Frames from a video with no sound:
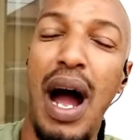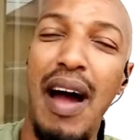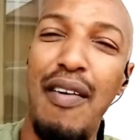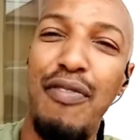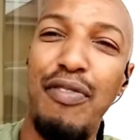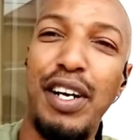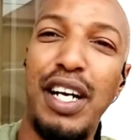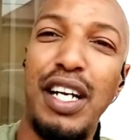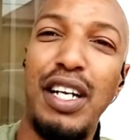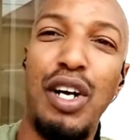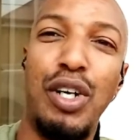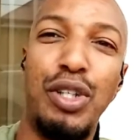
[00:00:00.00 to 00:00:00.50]

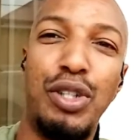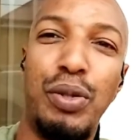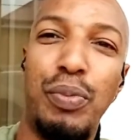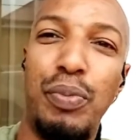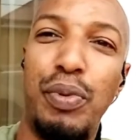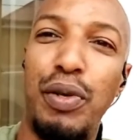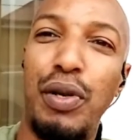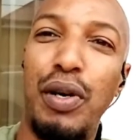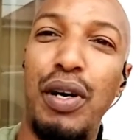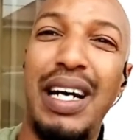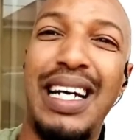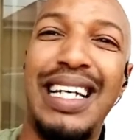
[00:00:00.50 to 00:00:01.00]
African
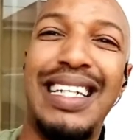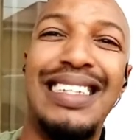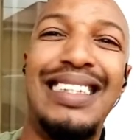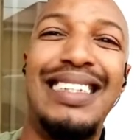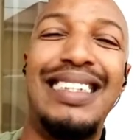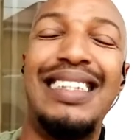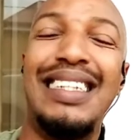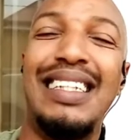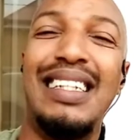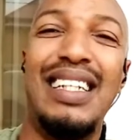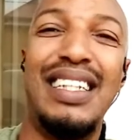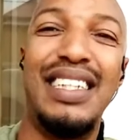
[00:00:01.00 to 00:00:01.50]
entrepreneur is
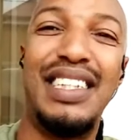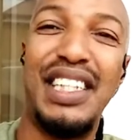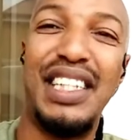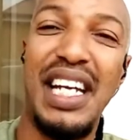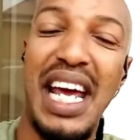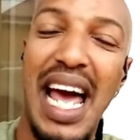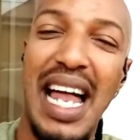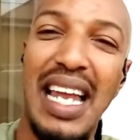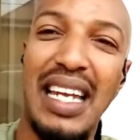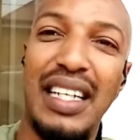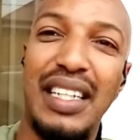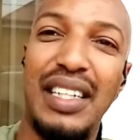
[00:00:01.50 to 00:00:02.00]
still a
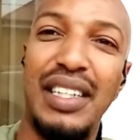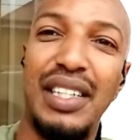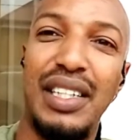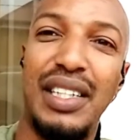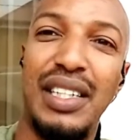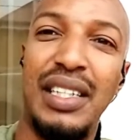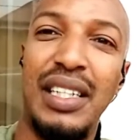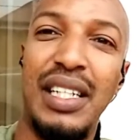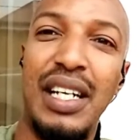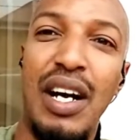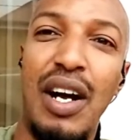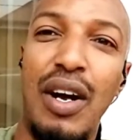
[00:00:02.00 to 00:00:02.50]
challenge.
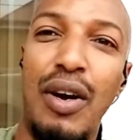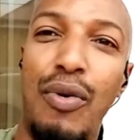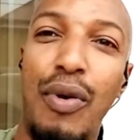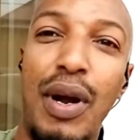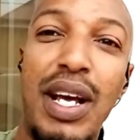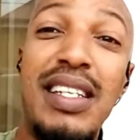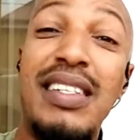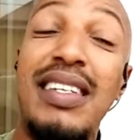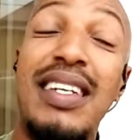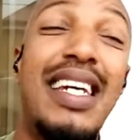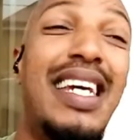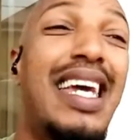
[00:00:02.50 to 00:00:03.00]

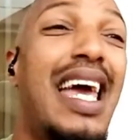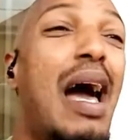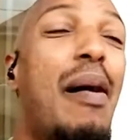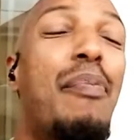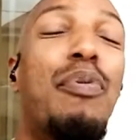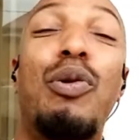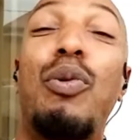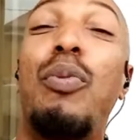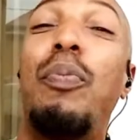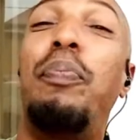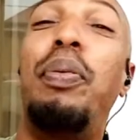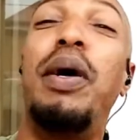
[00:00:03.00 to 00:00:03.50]
Raising
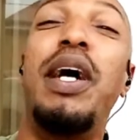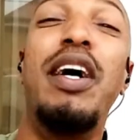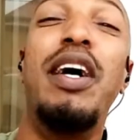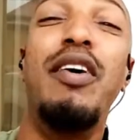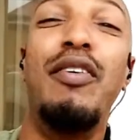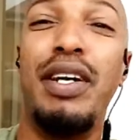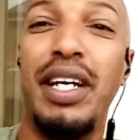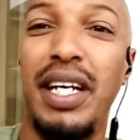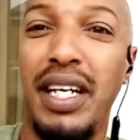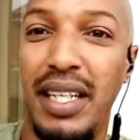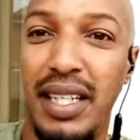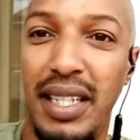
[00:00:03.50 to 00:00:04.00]
capital,
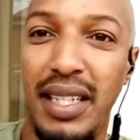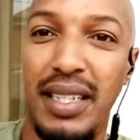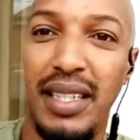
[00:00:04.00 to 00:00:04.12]
period,